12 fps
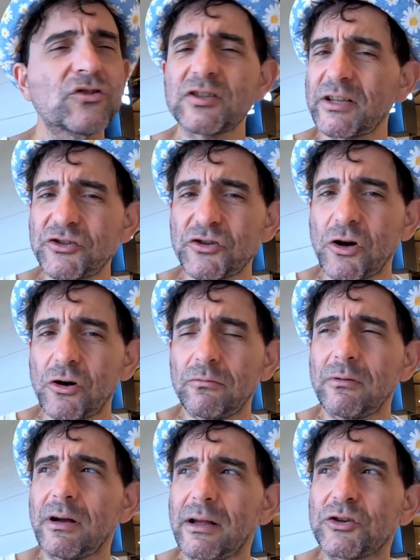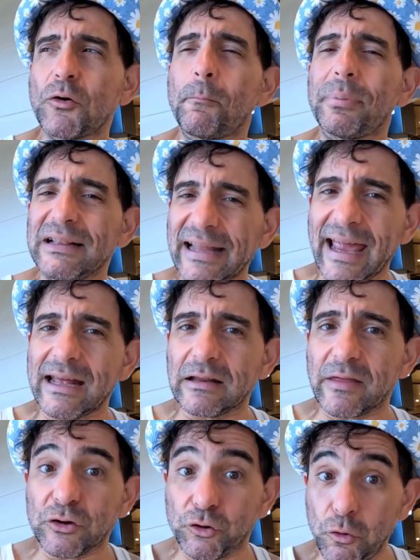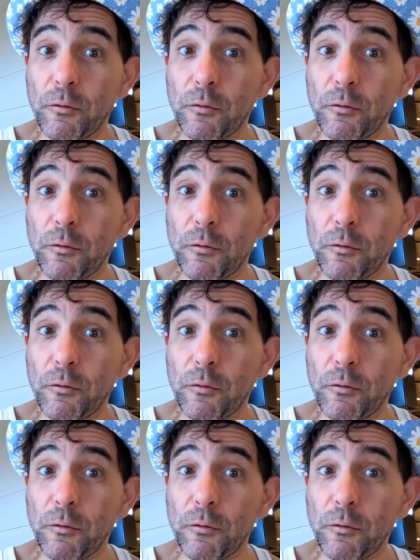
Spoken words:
just let you know, don't plan anything.